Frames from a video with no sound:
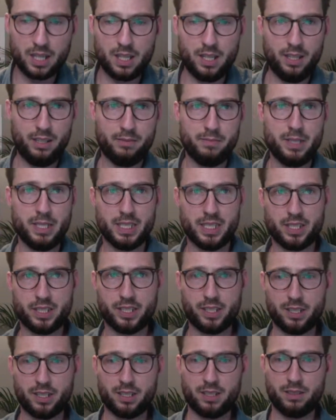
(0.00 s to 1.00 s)
I've been
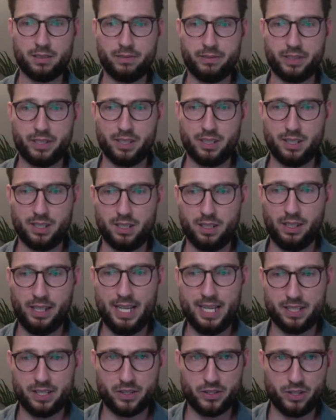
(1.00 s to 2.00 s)
served
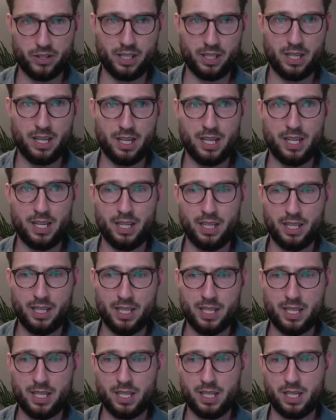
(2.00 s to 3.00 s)
last
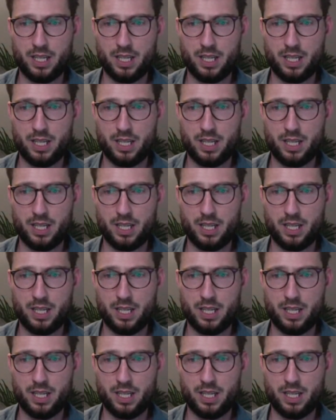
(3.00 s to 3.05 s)
July.